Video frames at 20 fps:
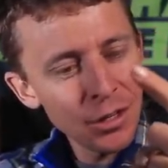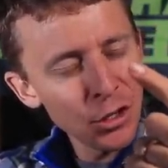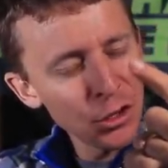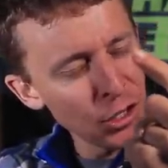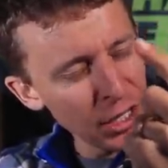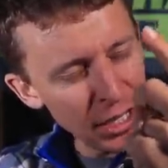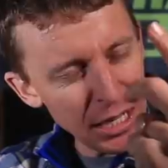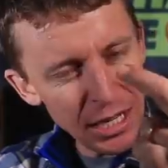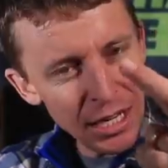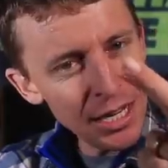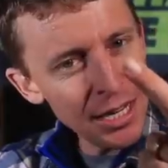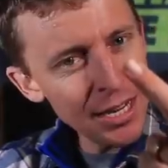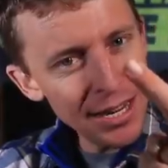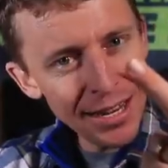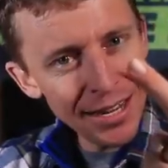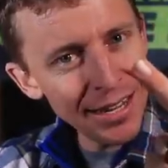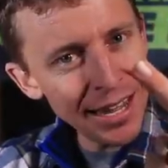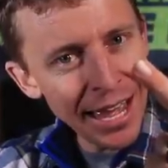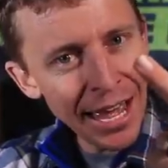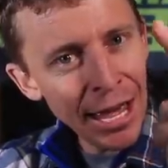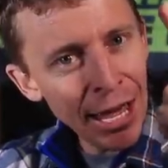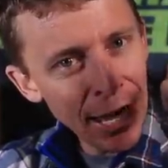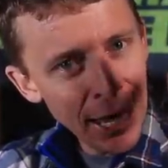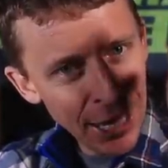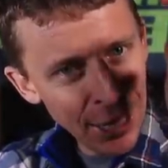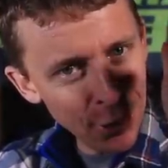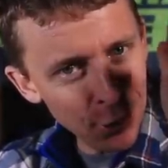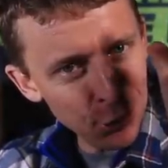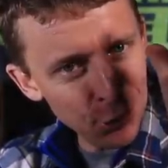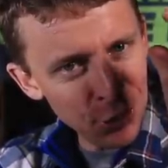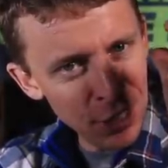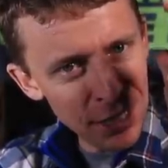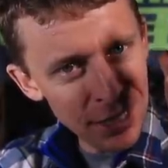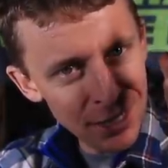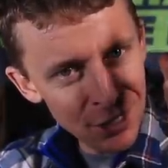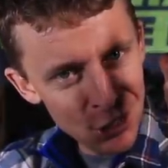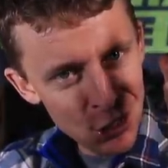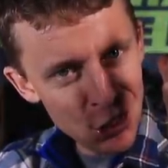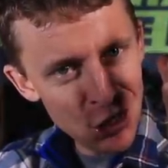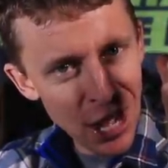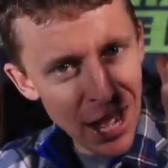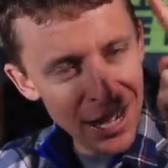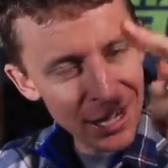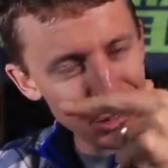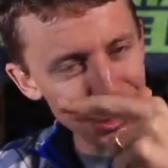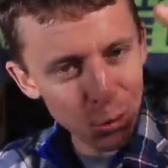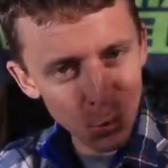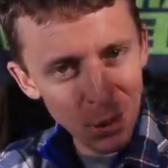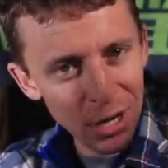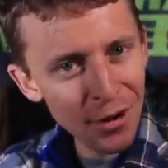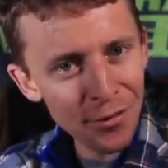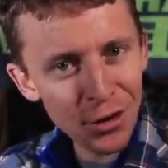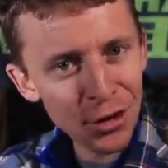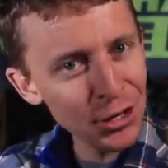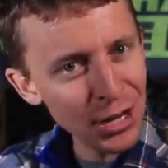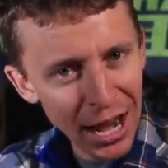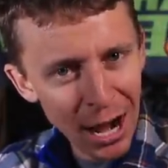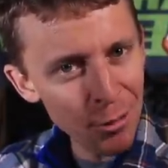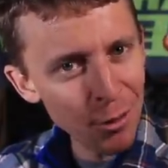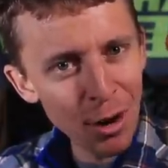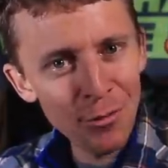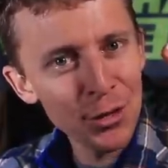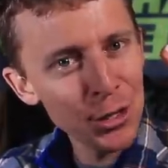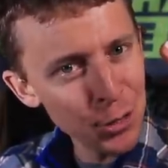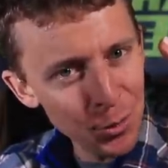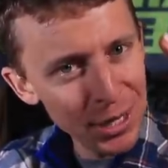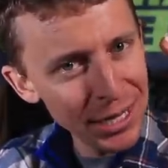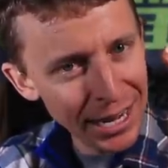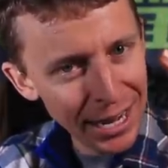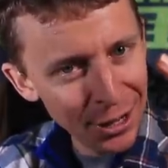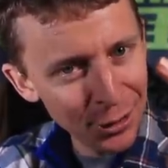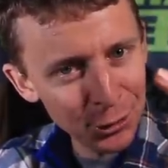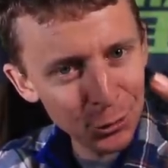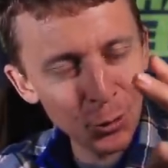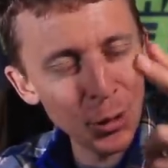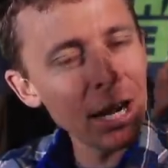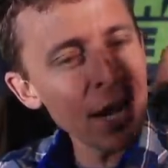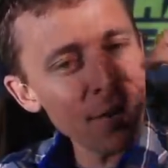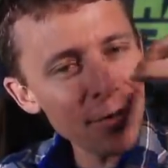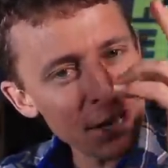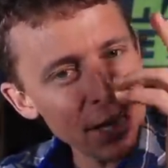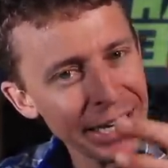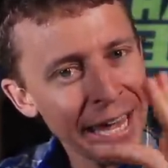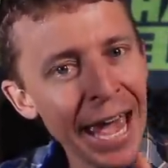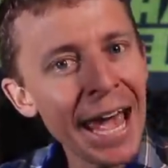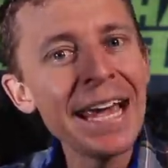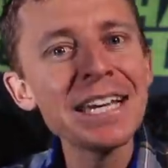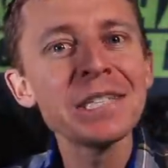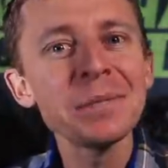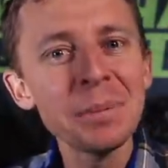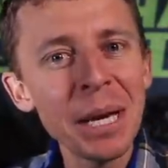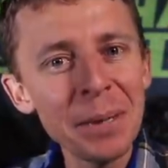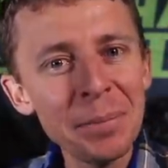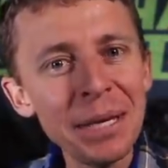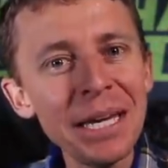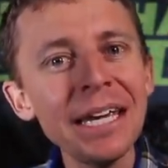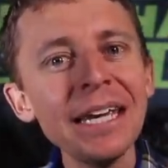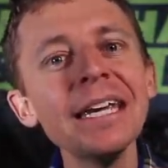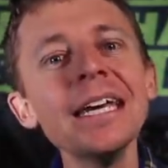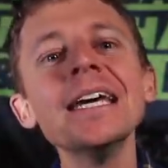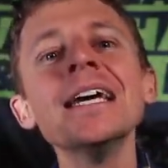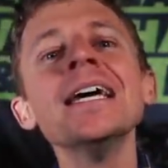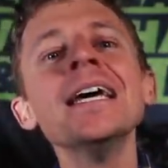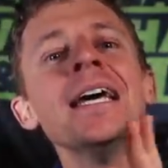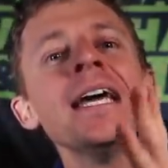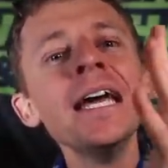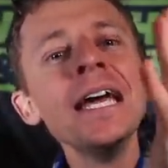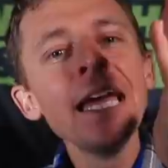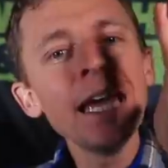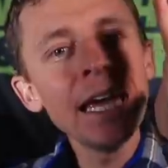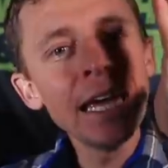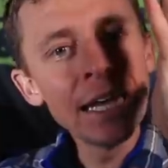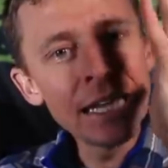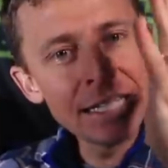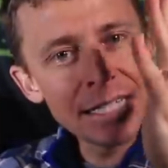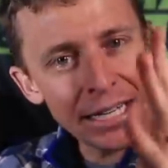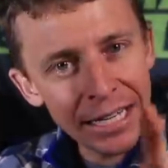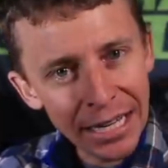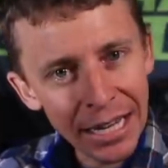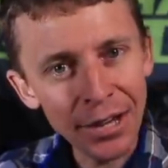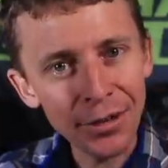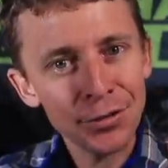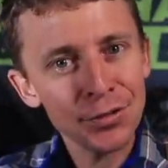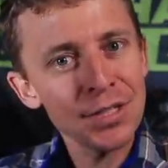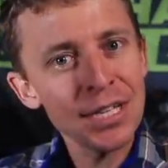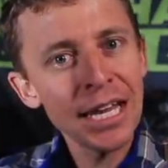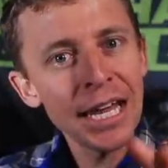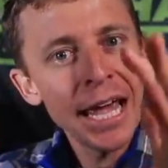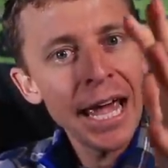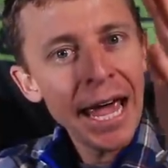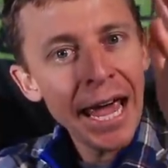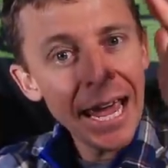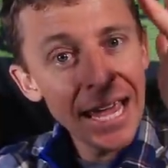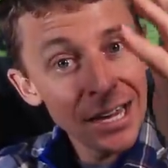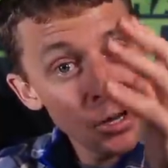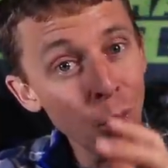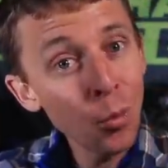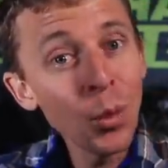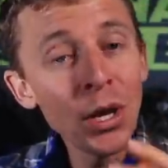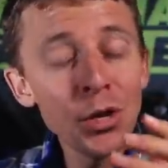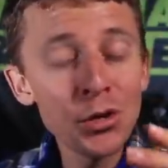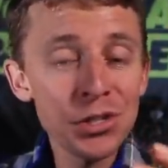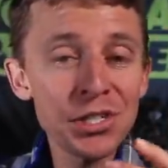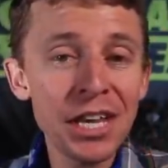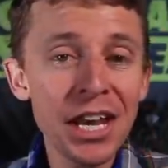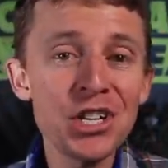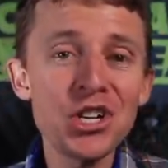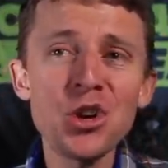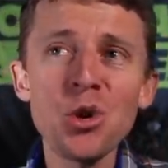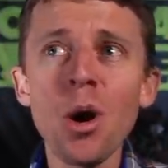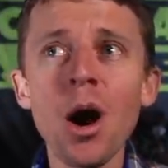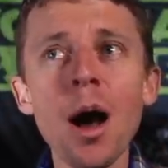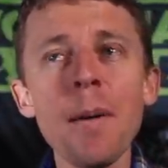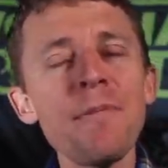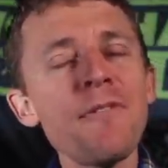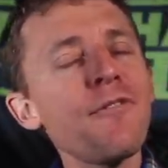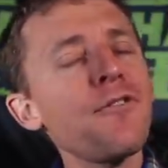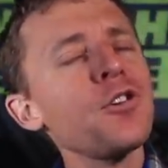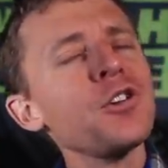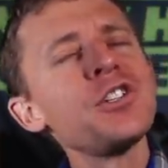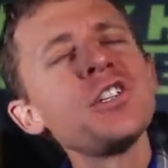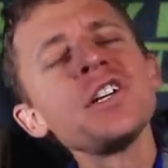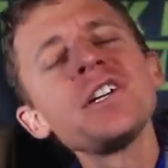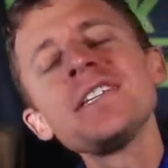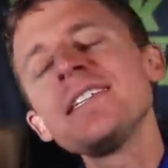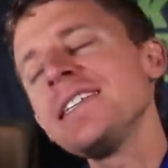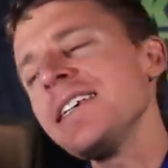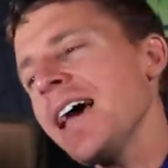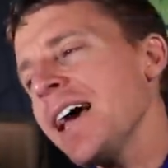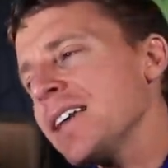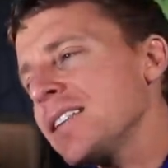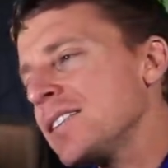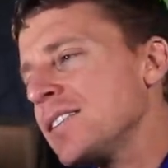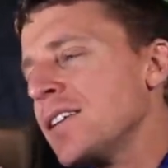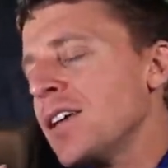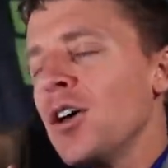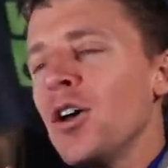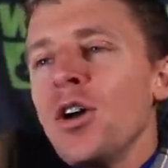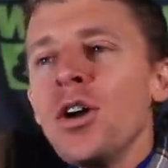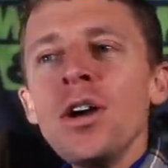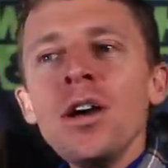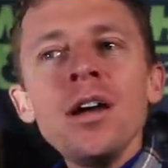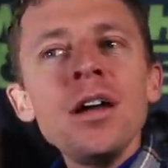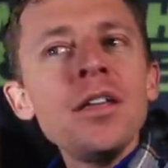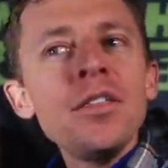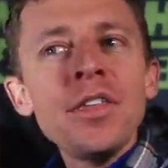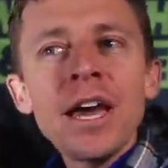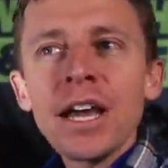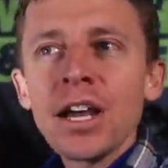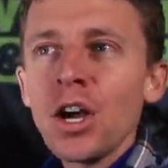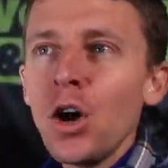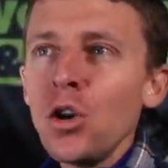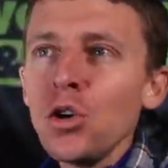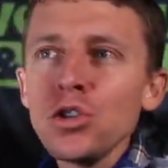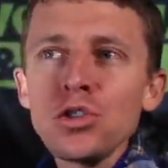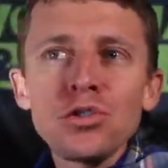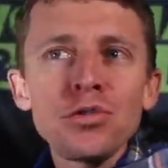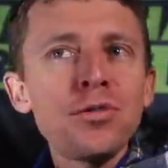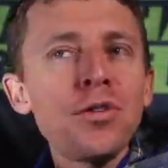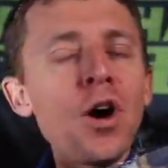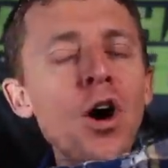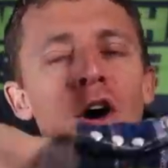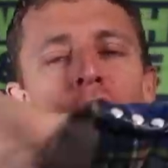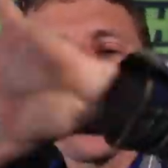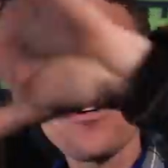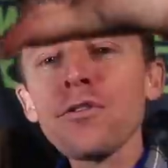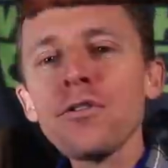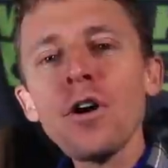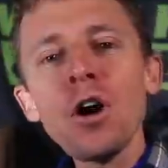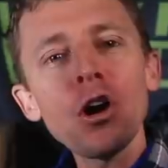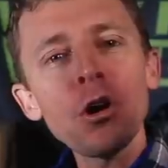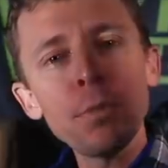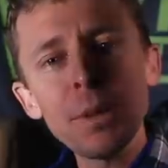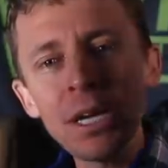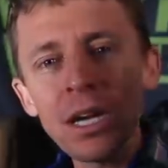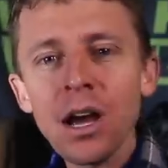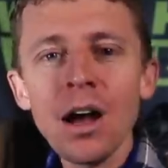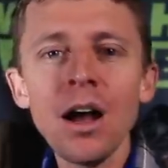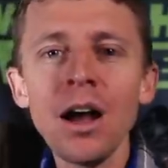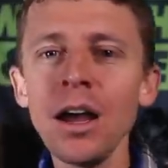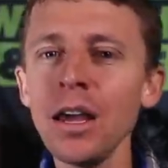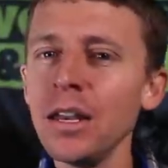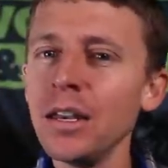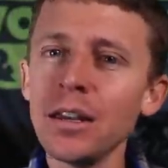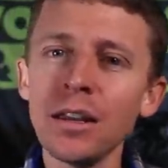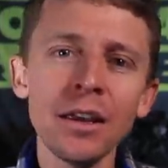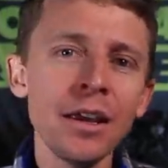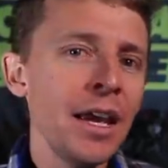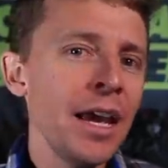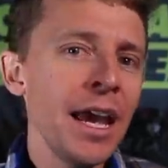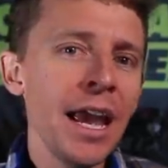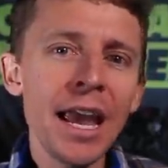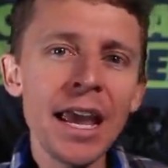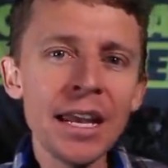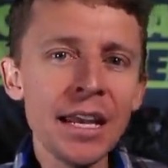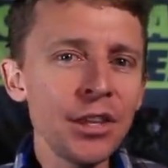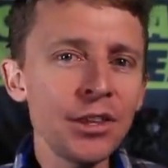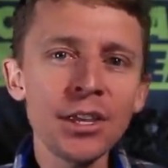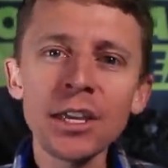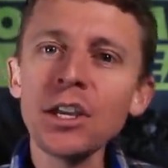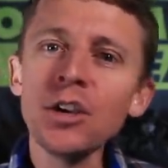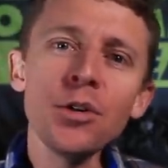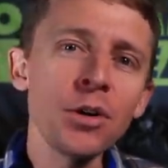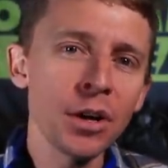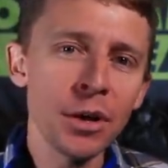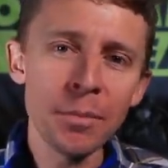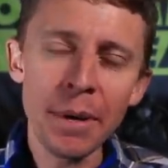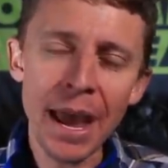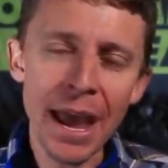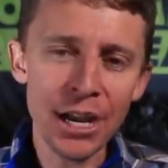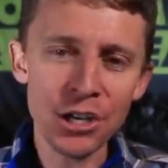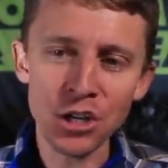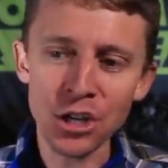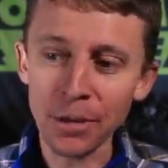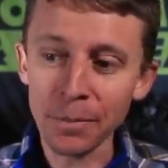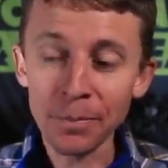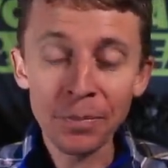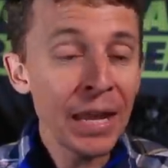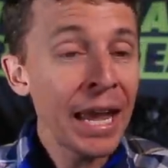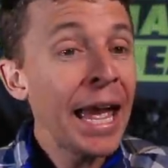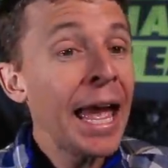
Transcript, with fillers: the eating healthy shakes or whatever however you eat health whatever the case may be it is a gift and it will set you up for success that goes far, far beyond anything you could imagine.